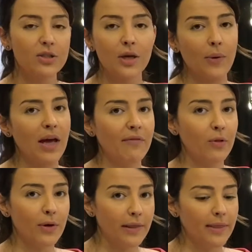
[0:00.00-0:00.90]
just go and have a
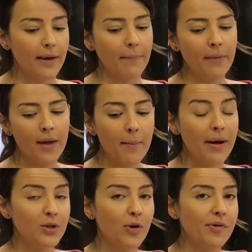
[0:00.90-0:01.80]
look at them.
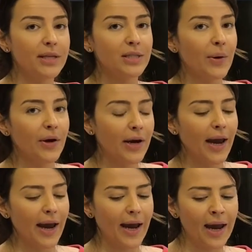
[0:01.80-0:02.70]
Make sure everything's going
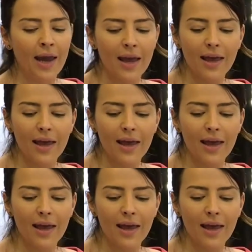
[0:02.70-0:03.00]
okay.